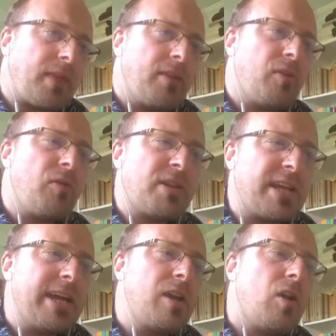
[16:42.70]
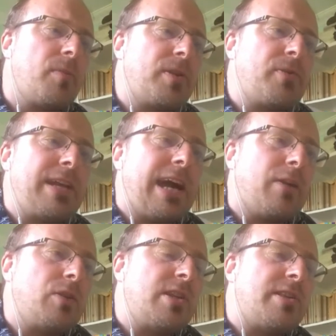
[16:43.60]
So the dialogue between
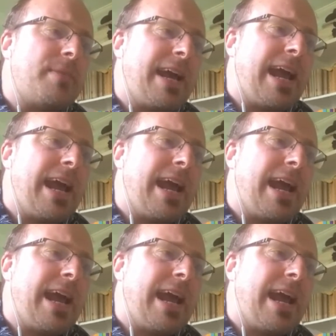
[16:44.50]
languages in my